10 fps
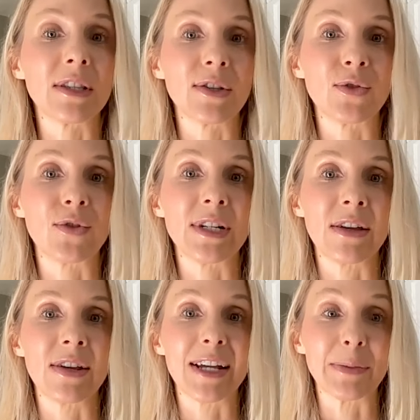It's the
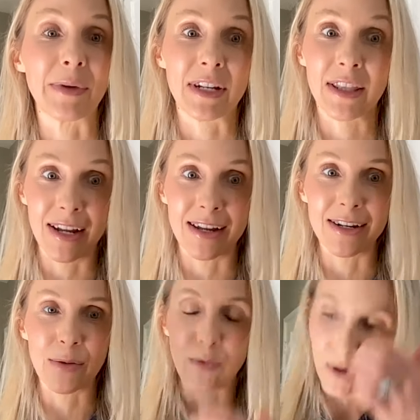storytelling aspect. And then I
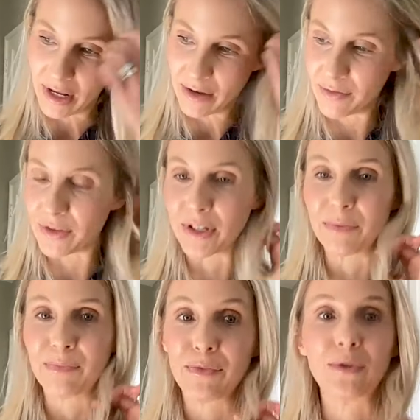ended up working for
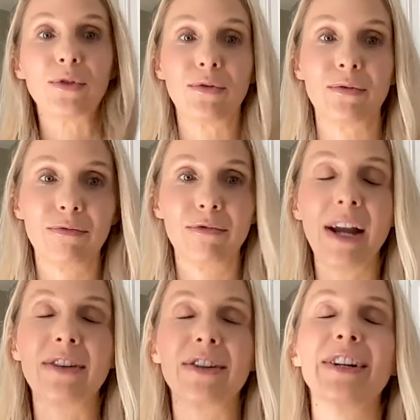the
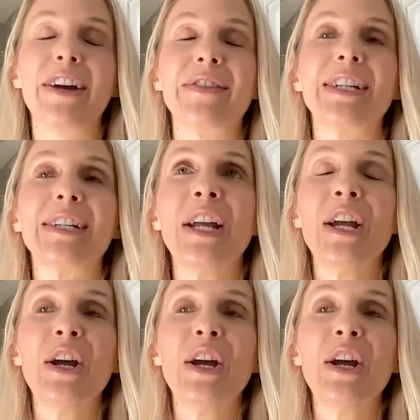writer of it,